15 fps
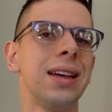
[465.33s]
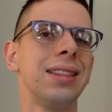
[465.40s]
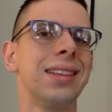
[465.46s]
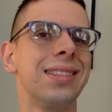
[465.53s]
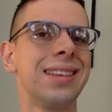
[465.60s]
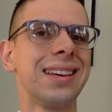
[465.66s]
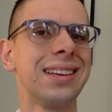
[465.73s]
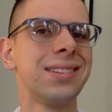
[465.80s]
The
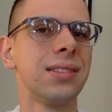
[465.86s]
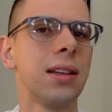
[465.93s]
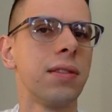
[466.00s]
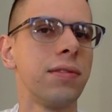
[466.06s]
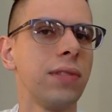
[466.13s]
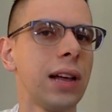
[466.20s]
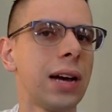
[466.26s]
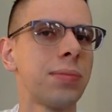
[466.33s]
thing is
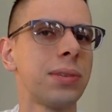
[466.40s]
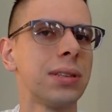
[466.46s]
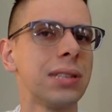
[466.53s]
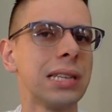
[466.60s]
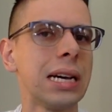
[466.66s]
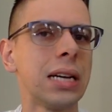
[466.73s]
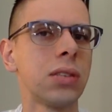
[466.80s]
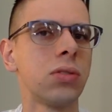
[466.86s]
that flaps and
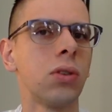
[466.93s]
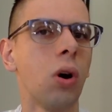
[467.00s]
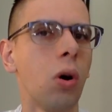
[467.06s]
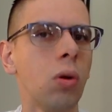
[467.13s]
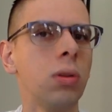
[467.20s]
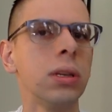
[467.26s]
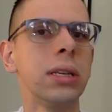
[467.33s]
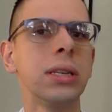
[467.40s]
slats are
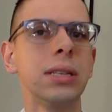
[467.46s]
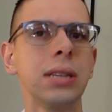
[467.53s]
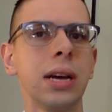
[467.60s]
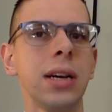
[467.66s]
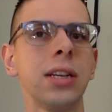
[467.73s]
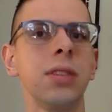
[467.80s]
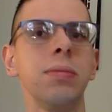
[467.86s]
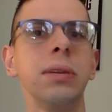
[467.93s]
only
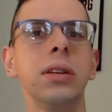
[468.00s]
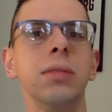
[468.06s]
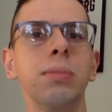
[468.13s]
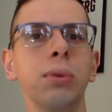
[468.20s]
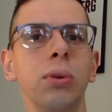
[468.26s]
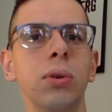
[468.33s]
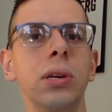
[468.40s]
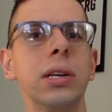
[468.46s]
designed to be
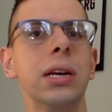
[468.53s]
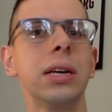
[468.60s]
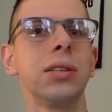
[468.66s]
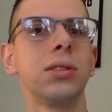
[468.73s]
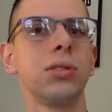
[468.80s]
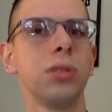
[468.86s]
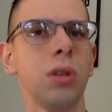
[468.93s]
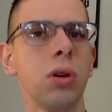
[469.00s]
deployed at
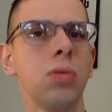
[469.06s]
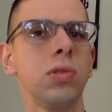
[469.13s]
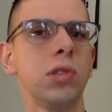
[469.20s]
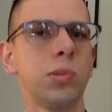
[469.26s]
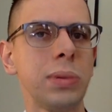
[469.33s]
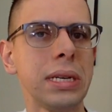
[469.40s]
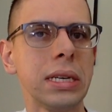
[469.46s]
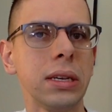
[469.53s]
slow
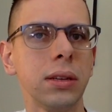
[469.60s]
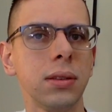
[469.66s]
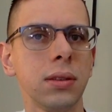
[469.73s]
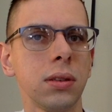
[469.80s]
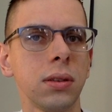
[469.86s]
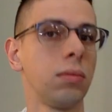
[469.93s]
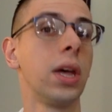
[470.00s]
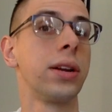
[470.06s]

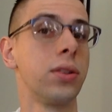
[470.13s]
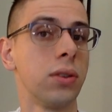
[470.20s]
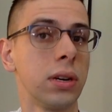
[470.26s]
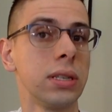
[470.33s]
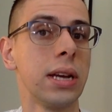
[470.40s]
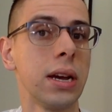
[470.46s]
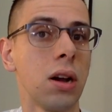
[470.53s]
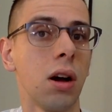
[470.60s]
speeds, like
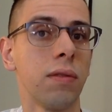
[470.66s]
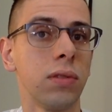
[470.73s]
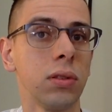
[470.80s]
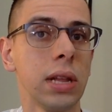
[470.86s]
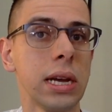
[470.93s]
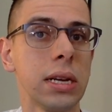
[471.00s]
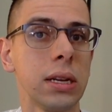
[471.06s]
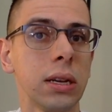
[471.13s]
during takeoff or
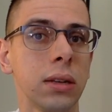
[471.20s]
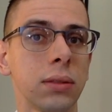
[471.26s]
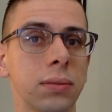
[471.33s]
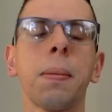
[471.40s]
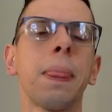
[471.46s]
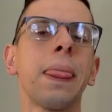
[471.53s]
landing.